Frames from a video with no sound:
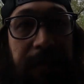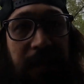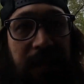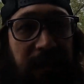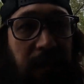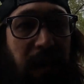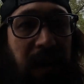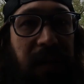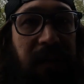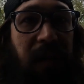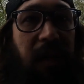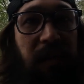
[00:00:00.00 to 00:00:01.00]
gets in the way.
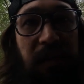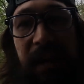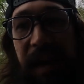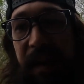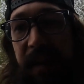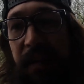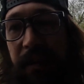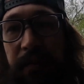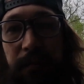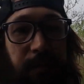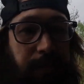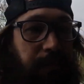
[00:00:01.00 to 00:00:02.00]
Staining the deck,
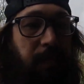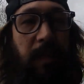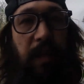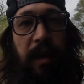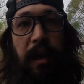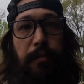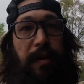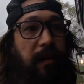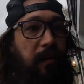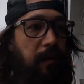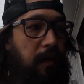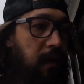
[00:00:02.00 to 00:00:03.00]
camping,